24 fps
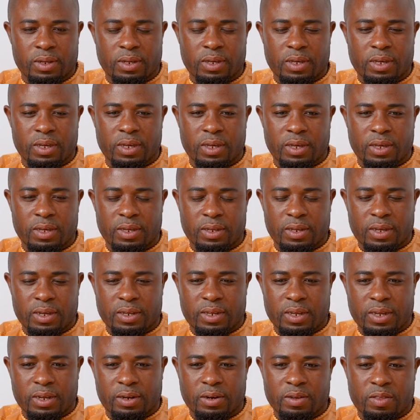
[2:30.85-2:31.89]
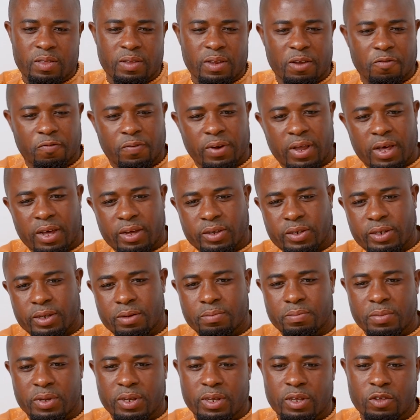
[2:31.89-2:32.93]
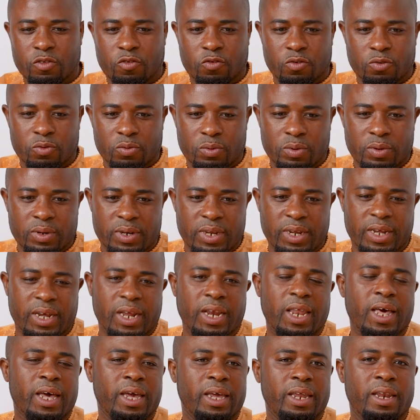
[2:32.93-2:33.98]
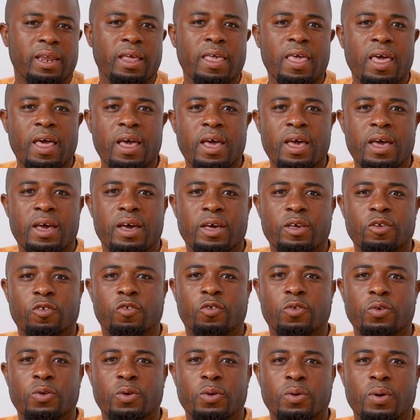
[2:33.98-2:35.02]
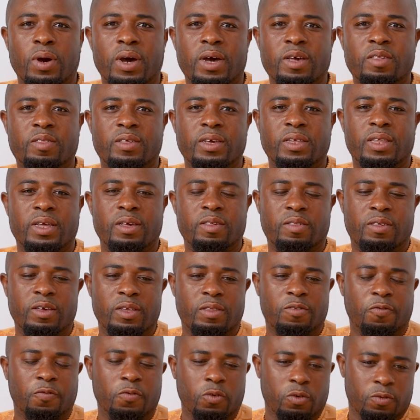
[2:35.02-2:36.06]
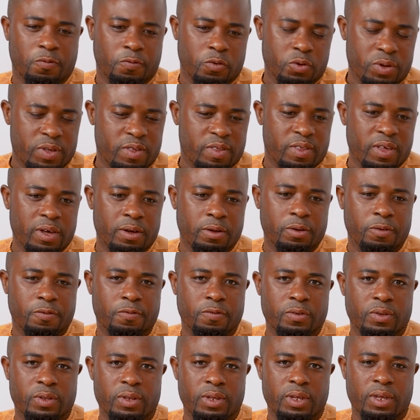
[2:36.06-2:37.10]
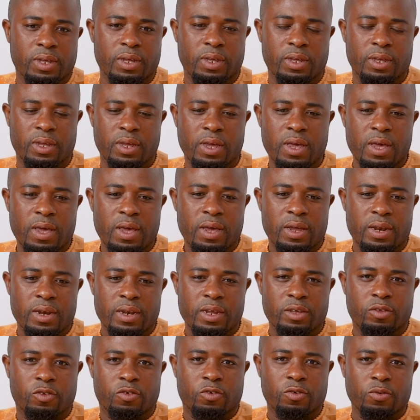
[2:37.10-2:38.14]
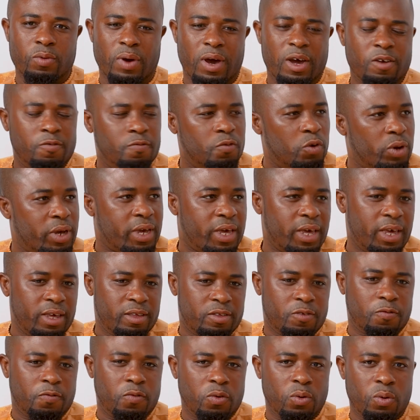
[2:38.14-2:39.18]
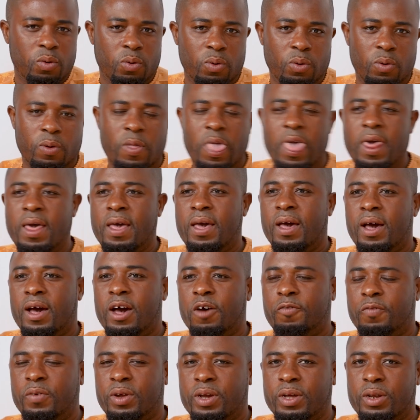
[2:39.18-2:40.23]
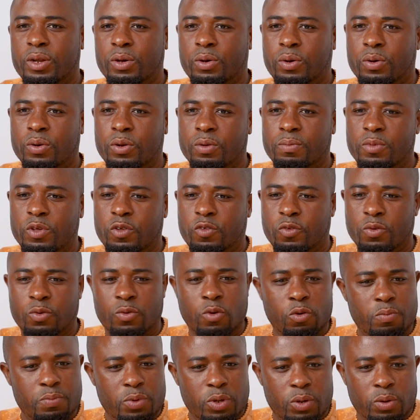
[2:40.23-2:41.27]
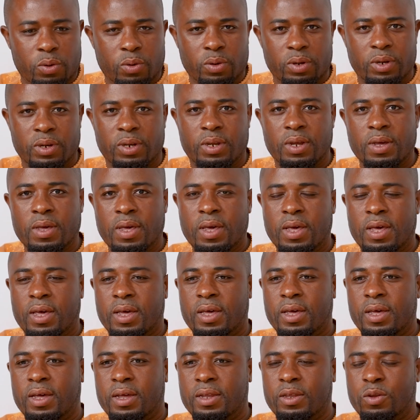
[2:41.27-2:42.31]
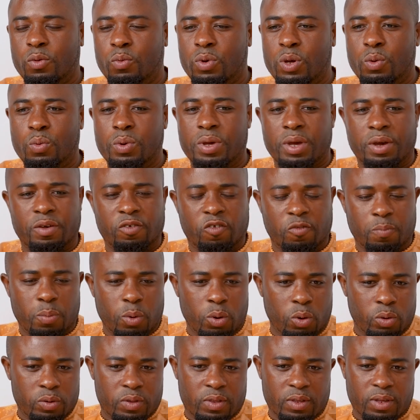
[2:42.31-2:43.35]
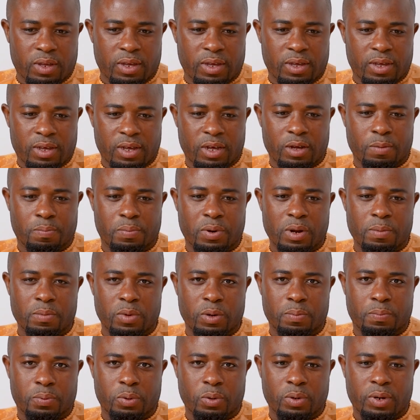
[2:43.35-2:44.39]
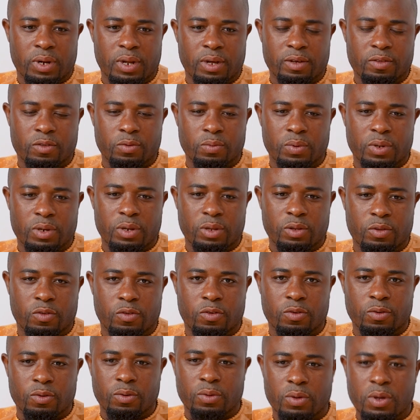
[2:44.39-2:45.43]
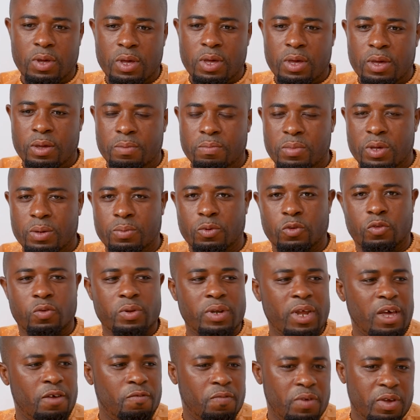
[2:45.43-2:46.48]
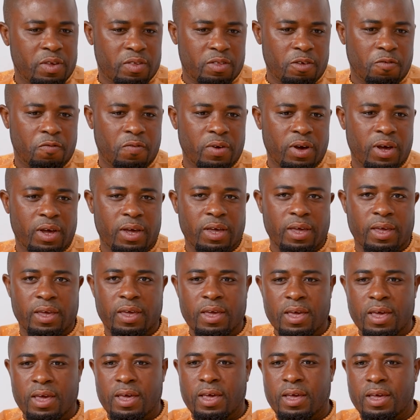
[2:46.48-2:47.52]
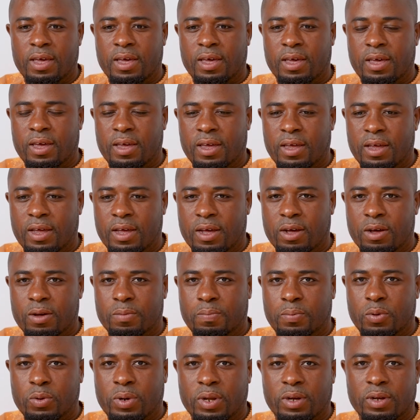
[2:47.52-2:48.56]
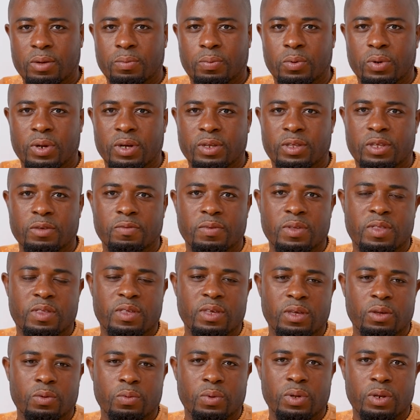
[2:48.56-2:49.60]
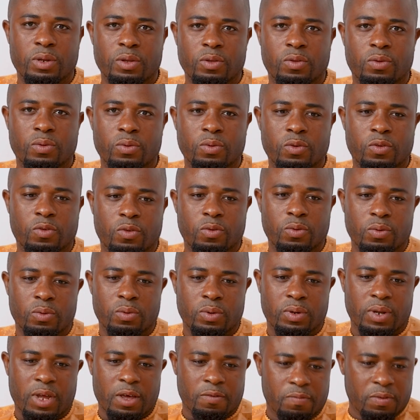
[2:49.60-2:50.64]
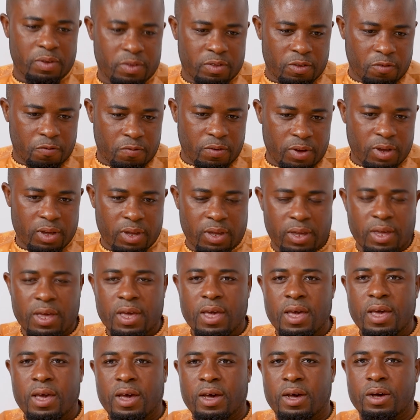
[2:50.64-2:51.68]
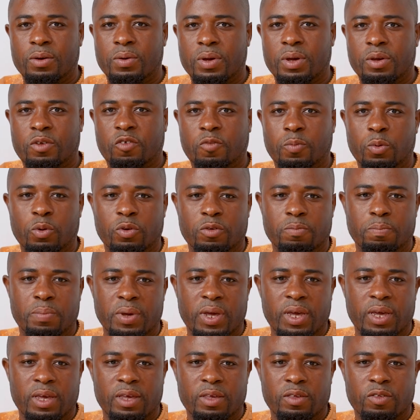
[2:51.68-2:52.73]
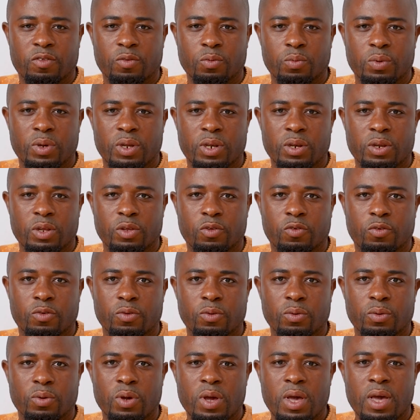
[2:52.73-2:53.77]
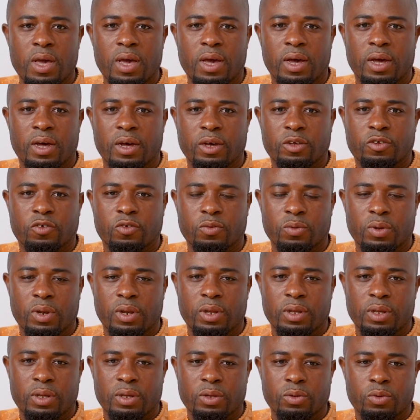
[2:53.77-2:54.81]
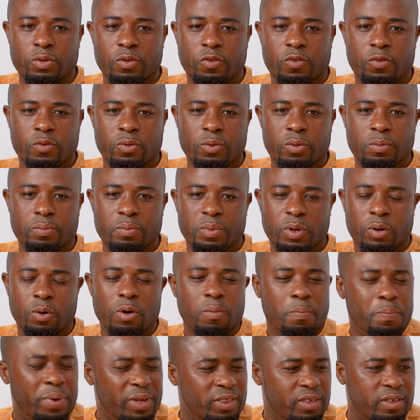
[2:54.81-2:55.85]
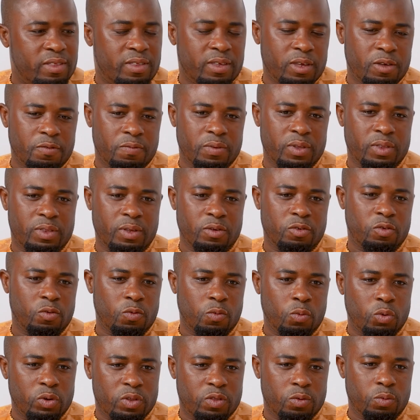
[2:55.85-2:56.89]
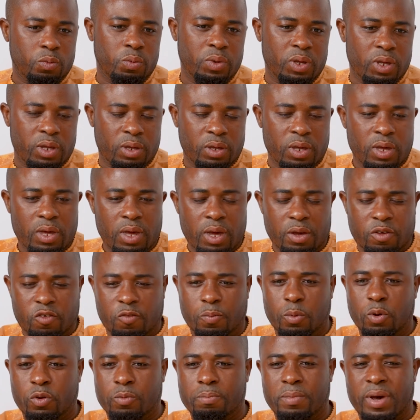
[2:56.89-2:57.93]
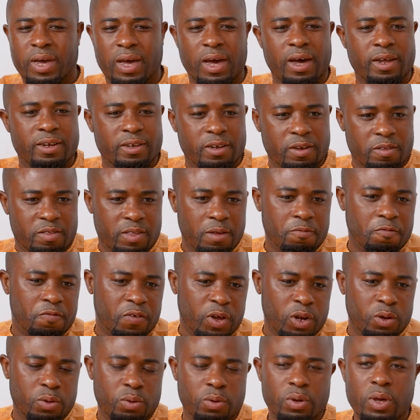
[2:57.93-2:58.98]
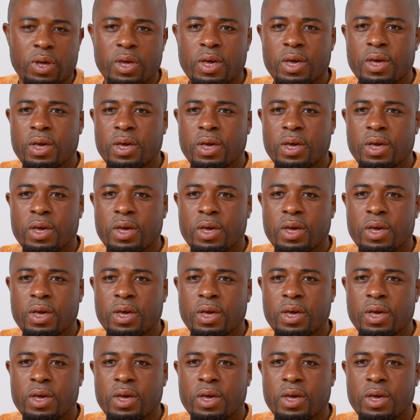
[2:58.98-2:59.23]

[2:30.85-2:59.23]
It increased in a flash and begin to decline. And so ACET has set for itself the need to advocate for African economies to go beyond the way we export our primary product. We need to be able to diversify our productivity. We need to also diversify our export base. We need to actually also be competitive in terms of what we export by adding some value.